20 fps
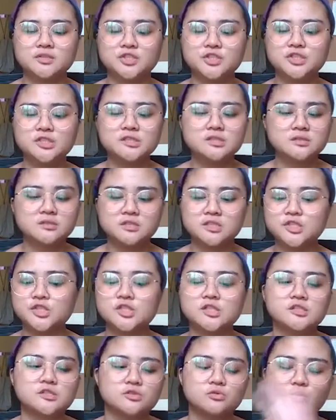She
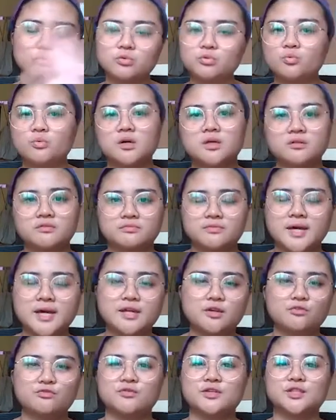just don't want
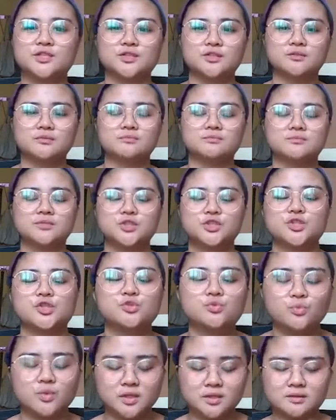any filter. She
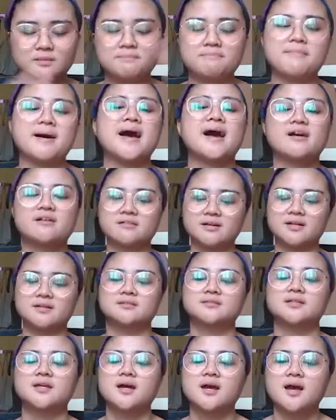just want the
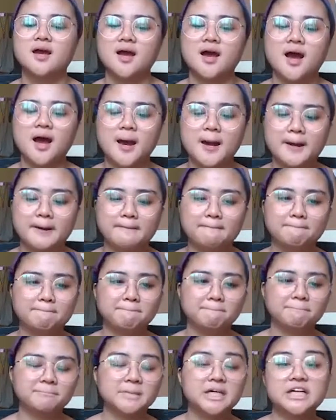background um,
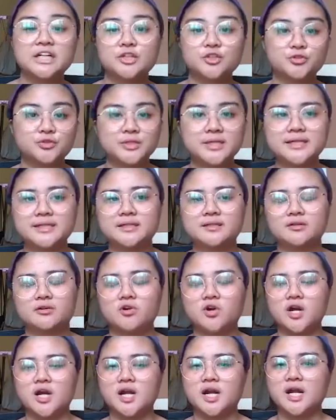green
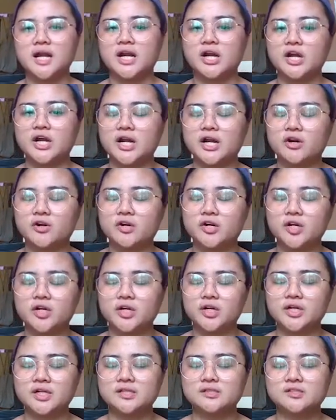or
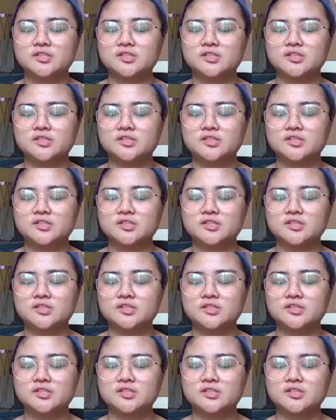earthy.